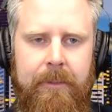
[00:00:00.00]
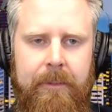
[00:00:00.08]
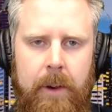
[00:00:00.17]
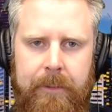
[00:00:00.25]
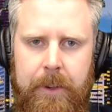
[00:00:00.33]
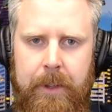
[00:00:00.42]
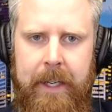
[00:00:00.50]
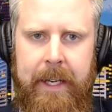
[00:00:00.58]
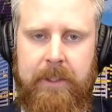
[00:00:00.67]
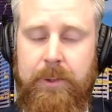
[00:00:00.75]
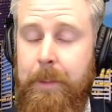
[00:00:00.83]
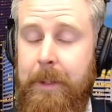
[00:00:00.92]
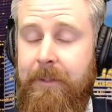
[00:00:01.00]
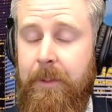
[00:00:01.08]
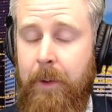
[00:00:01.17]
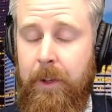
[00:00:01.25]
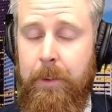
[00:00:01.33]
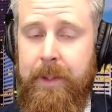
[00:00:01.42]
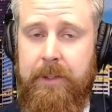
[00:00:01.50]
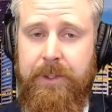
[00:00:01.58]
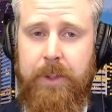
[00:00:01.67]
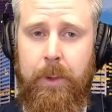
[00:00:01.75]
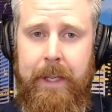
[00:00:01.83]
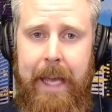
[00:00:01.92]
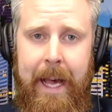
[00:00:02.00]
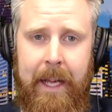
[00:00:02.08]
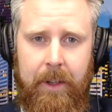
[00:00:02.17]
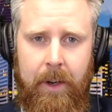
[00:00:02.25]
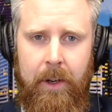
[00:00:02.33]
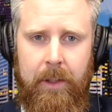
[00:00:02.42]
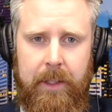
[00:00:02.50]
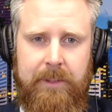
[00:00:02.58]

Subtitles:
Very few Canadians would be familiar with this story at all.